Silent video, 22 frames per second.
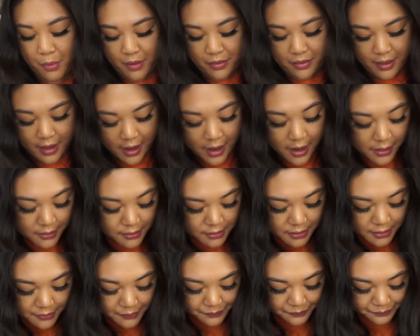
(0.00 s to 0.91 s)
on that.
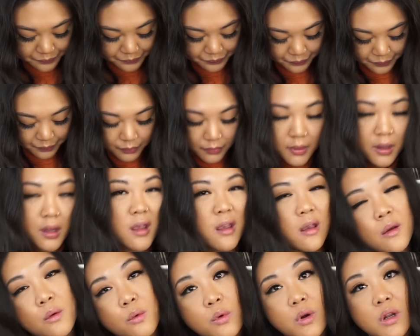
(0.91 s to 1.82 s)

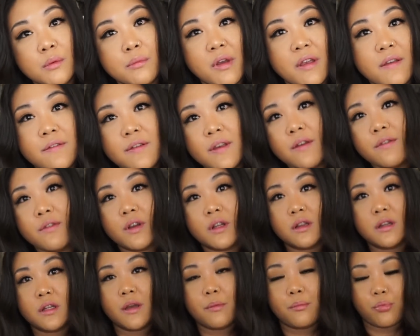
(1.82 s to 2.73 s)
One of my
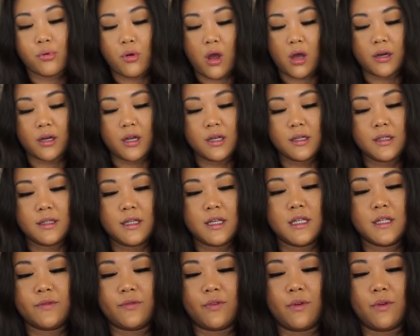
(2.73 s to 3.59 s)
favorite lip products is